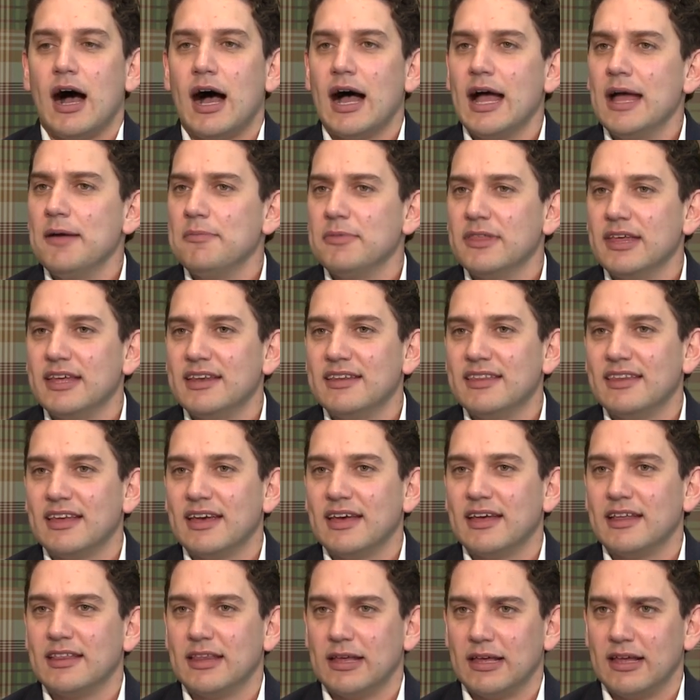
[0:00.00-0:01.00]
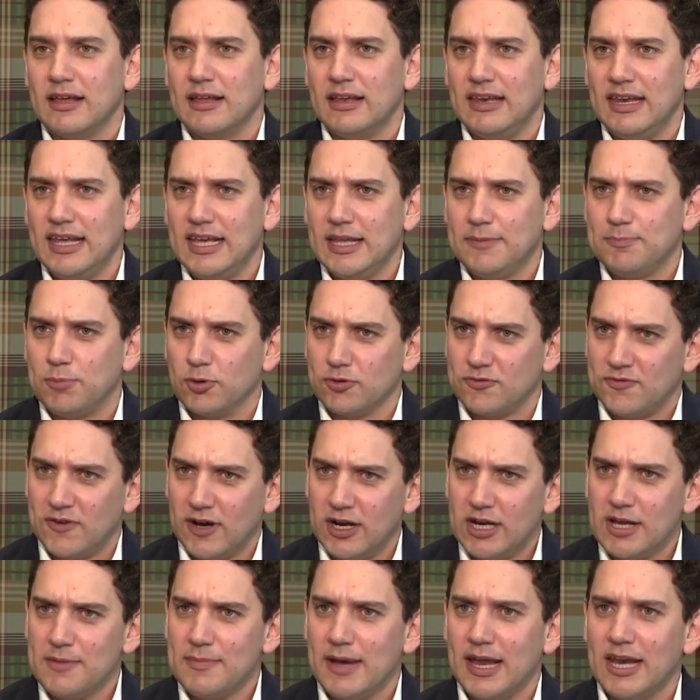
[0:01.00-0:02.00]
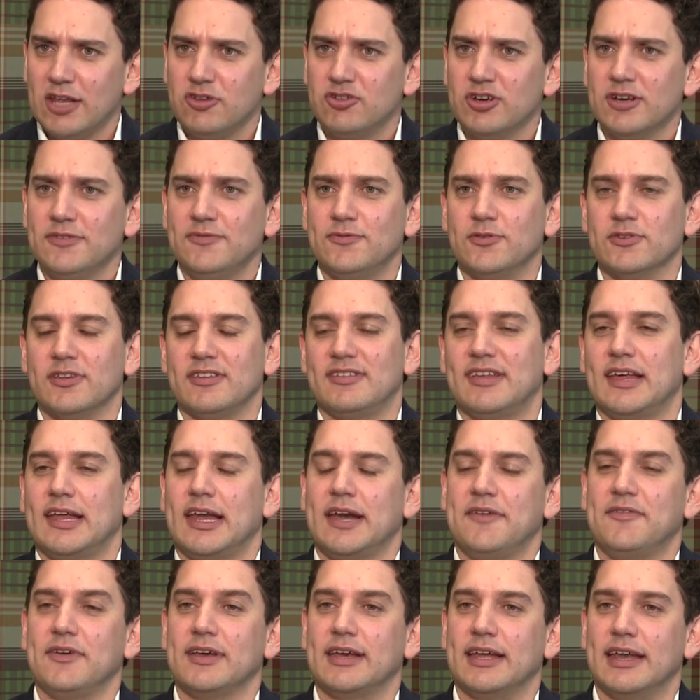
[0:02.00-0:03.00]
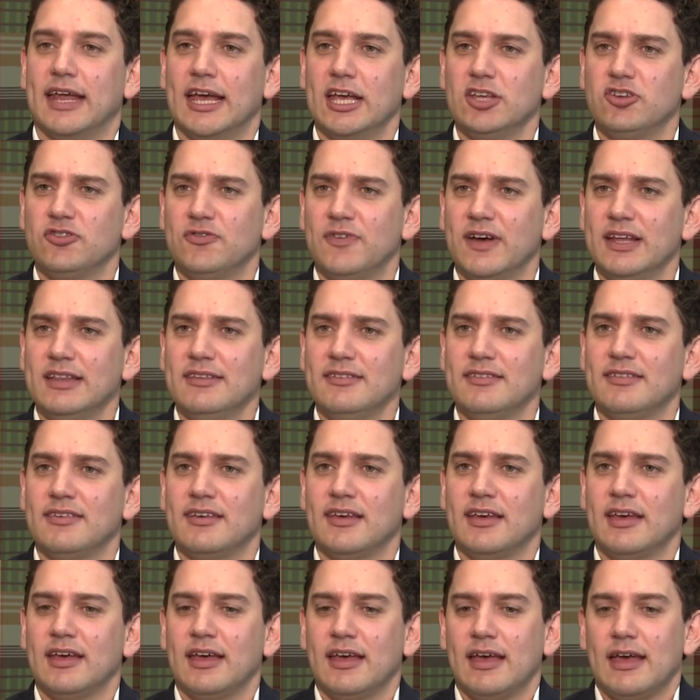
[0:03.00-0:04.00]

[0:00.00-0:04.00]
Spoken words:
I am then the lead portfolio manager for the South African hedge funds.